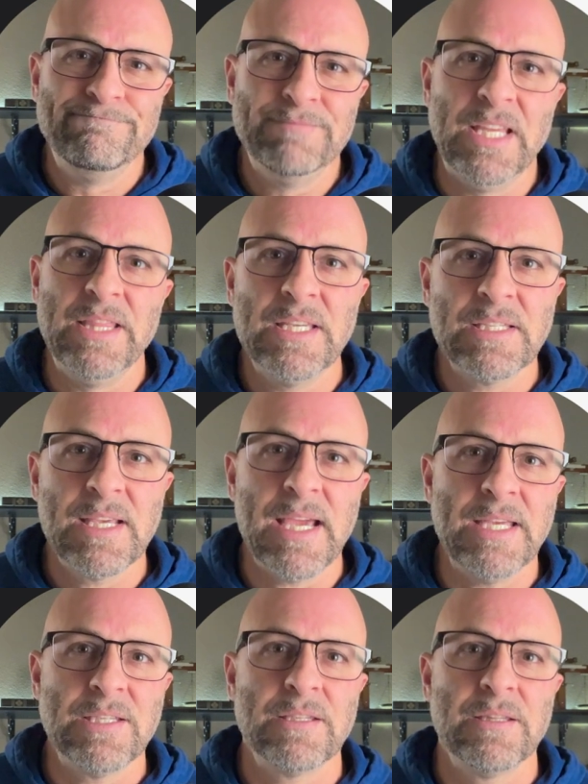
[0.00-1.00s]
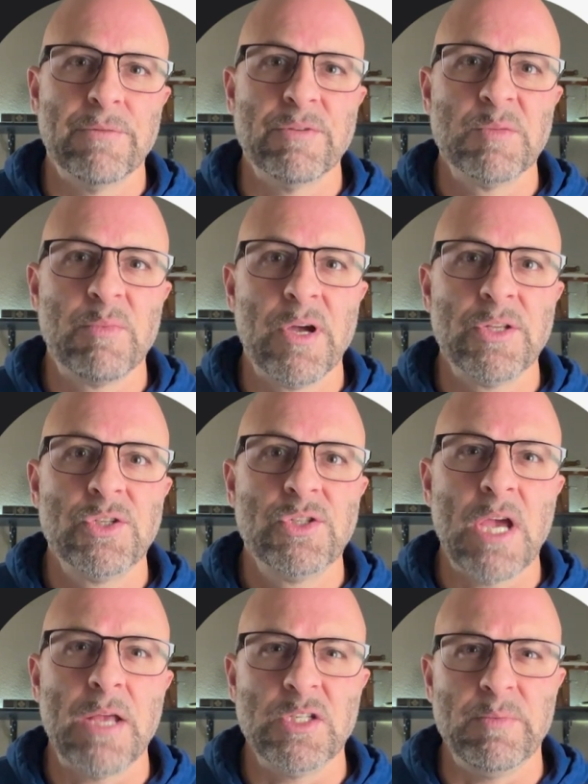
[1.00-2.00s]
In this case, the response
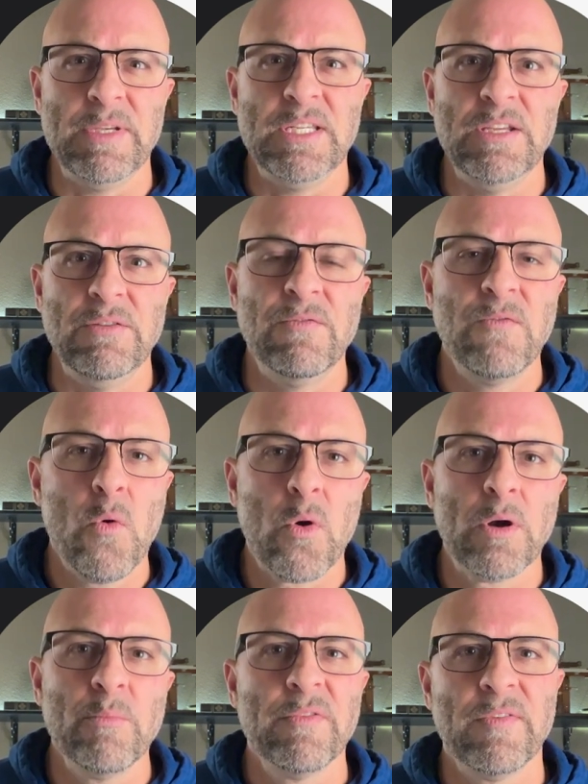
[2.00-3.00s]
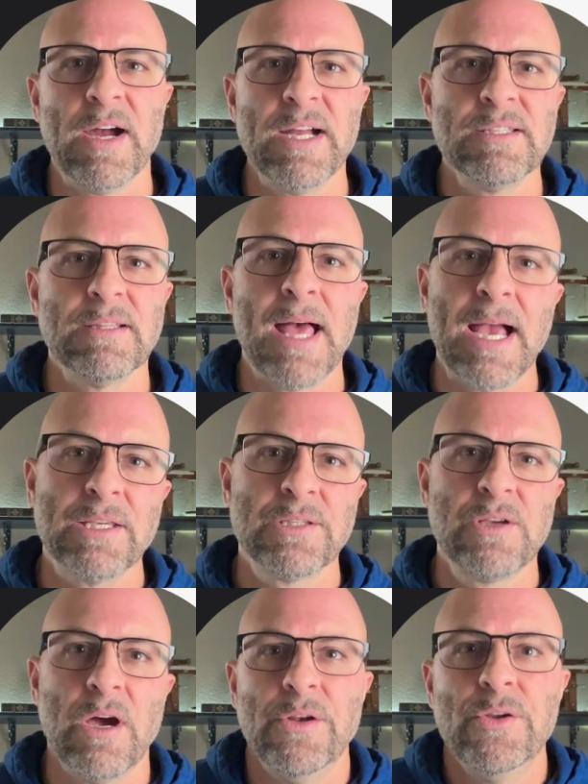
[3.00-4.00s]
ChatGPT 4 provides lacks
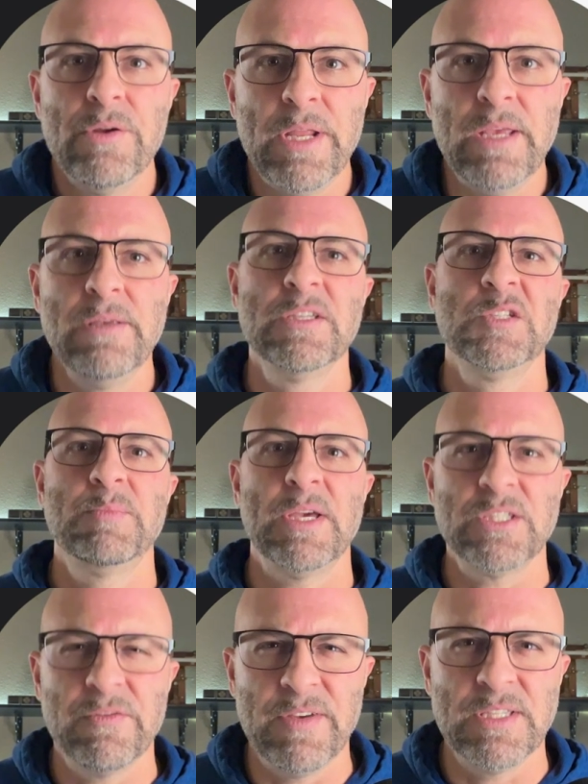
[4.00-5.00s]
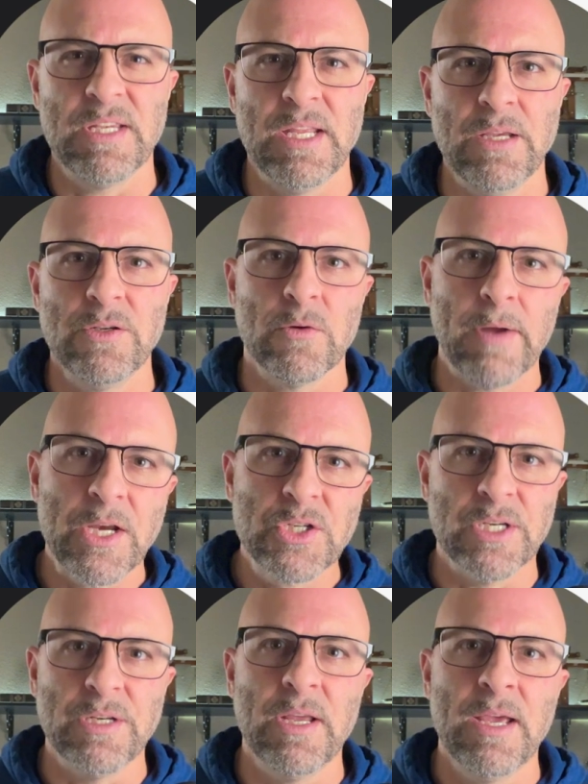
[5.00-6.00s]
continuity, specificity,
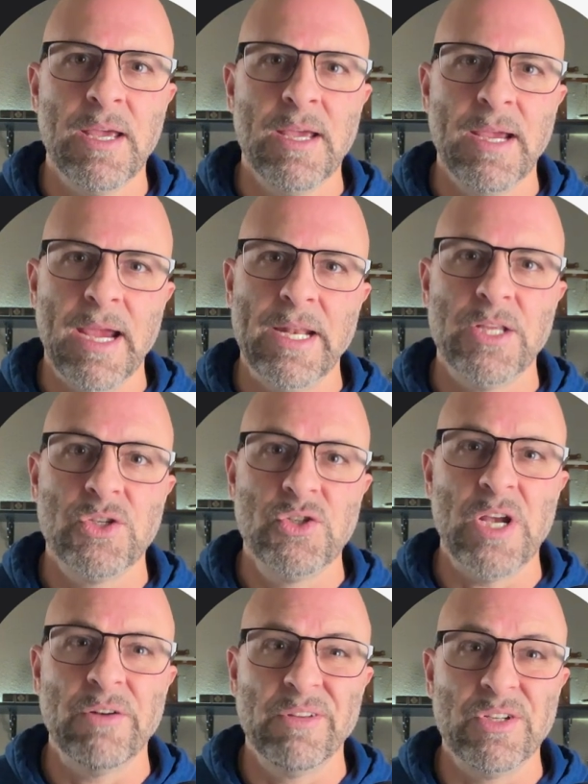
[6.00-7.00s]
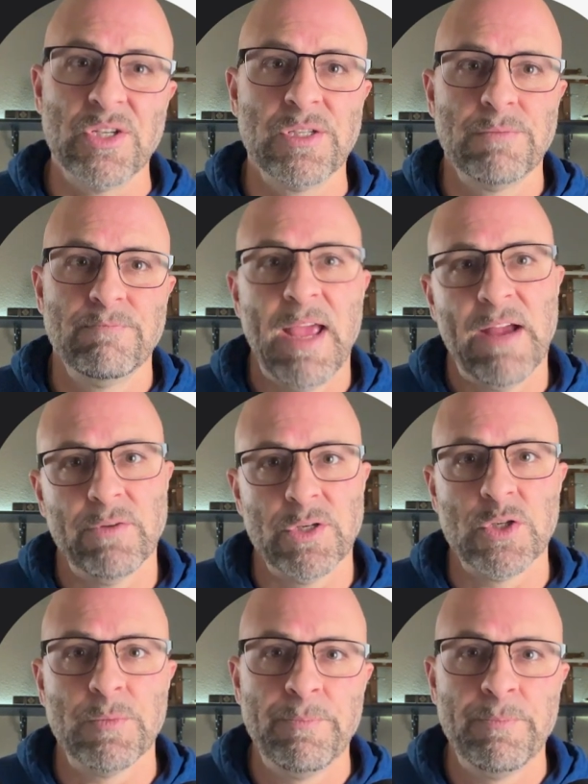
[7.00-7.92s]
direction, and it's generally just average.